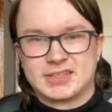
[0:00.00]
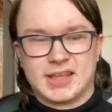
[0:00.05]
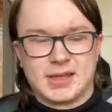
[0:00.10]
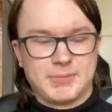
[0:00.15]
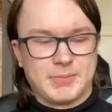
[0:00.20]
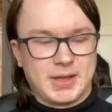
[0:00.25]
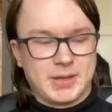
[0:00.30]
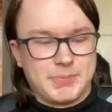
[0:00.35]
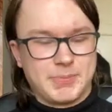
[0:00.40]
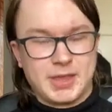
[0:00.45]
That
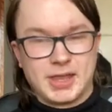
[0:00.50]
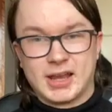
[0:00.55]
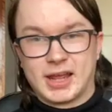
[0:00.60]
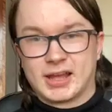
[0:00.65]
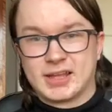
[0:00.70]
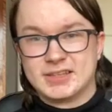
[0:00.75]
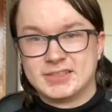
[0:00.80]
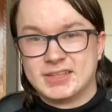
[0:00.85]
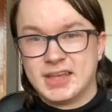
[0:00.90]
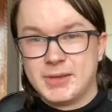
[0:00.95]
might be an
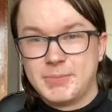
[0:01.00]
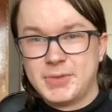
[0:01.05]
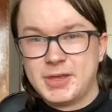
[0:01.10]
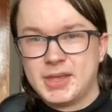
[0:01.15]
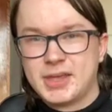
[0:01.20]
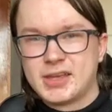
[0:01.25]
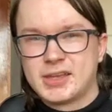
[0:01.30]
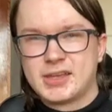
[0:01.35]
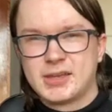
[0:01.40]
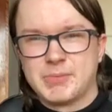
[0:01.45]

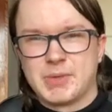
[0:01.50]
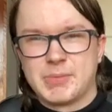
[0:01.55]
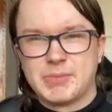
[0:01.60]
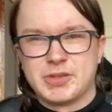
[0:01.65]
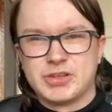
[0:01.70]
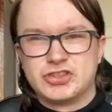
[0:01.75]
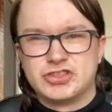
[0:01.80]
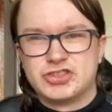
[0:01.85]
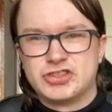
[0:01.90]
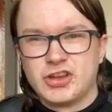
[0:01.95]
academic, it might be
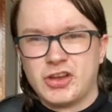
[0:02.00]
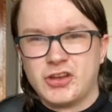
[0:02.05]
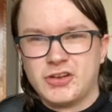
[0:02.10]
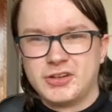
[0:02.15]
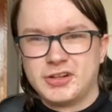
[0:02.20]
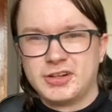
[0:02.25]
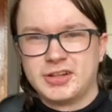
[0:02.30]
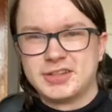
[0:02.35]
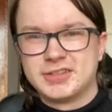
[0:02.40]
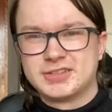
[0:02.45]
a
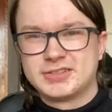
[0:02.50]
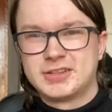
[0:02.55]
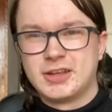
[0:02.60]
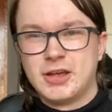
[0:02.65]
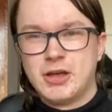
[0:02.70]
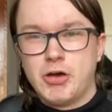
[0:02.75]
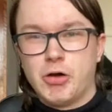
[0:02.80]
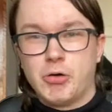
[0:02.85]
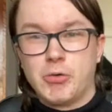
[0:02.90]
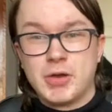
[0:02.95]
journalist,
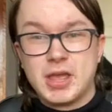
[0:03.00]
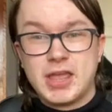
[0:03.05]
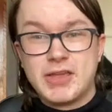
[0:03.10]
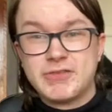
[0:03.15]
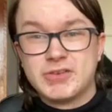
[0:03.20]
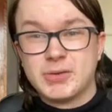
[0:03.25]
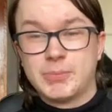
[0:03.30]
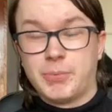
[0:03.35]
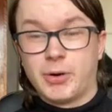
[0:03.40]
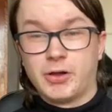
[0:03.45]
or
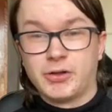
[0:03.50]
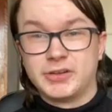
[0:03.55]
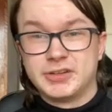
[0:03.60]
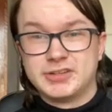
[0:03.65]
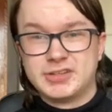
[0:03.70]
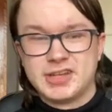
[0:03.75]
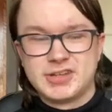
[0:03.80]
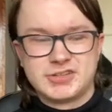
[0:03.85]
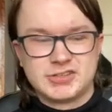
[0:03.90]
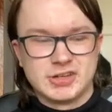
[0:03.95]
even a
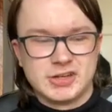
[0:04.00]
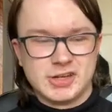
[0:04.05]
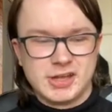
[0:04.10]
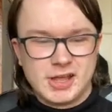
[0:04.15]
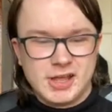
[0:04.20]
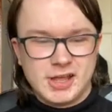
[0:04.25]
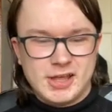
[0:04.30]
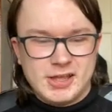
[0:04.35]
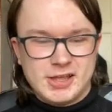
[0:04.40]
politician.